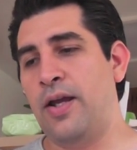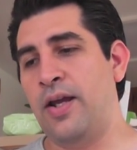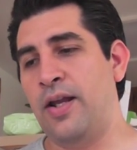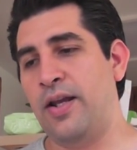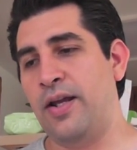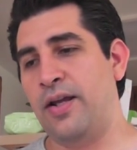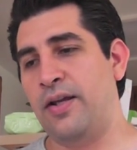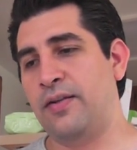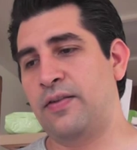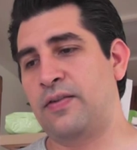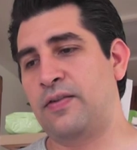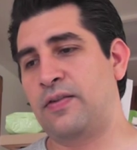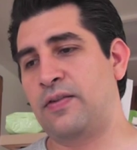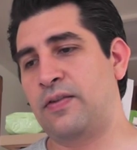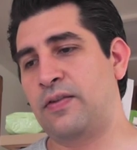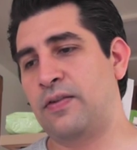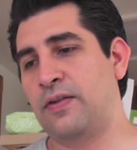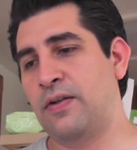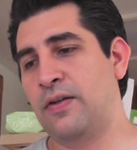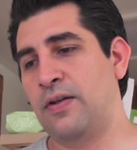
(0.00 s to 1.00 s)
it
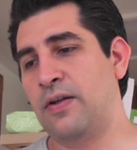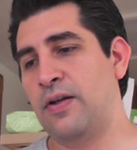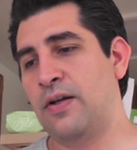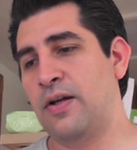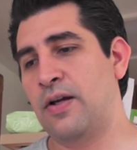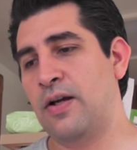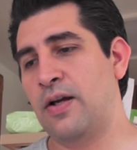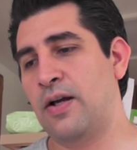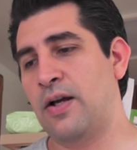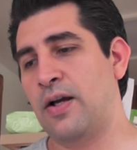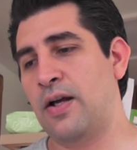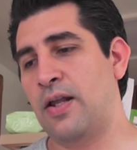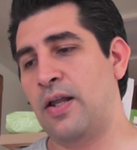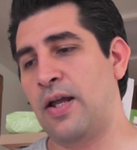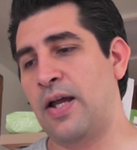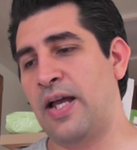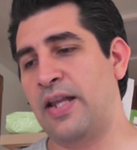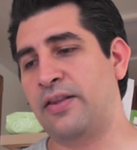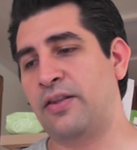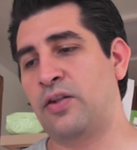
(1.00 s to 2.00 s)
is
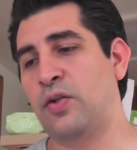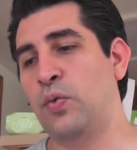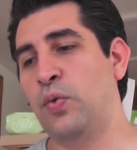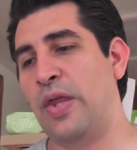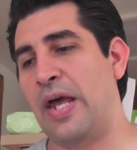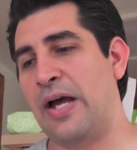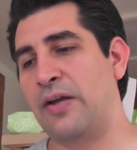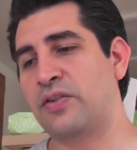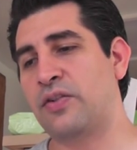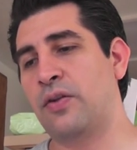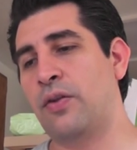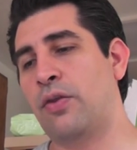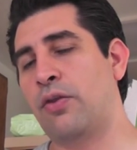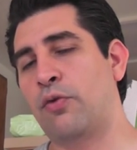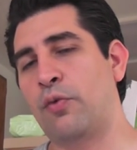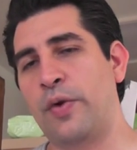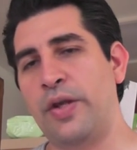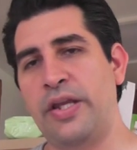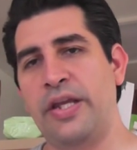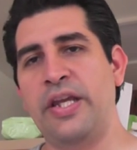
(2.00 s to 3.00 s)
a
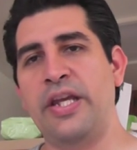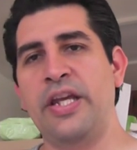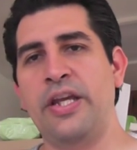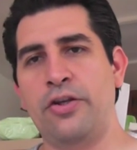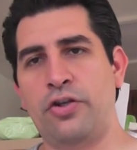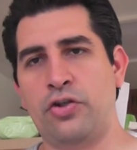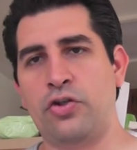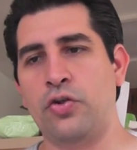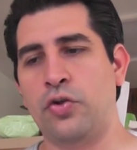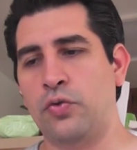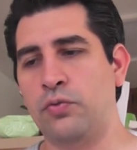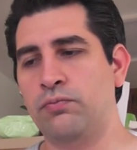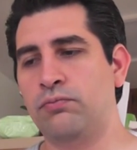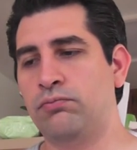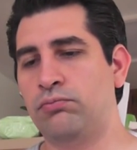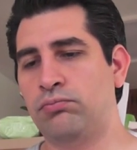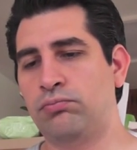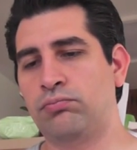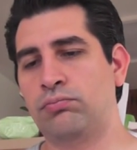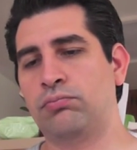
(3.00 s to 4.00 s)
2003 issue
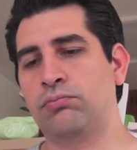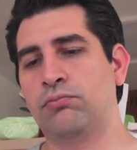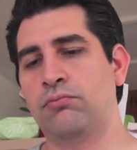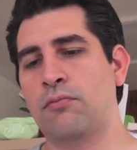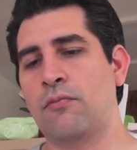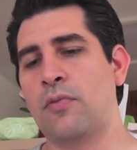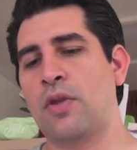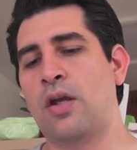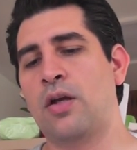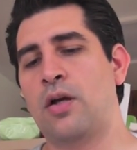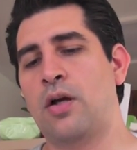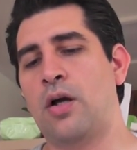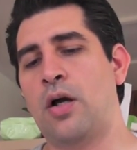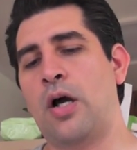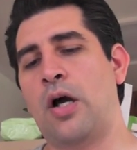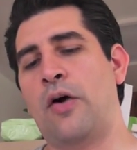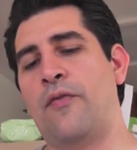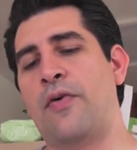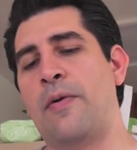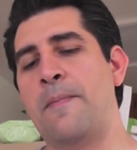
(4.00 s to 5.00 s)

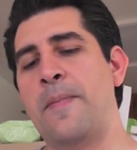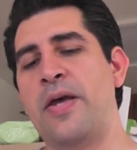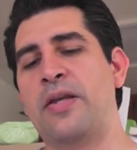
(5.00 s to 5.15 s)
of a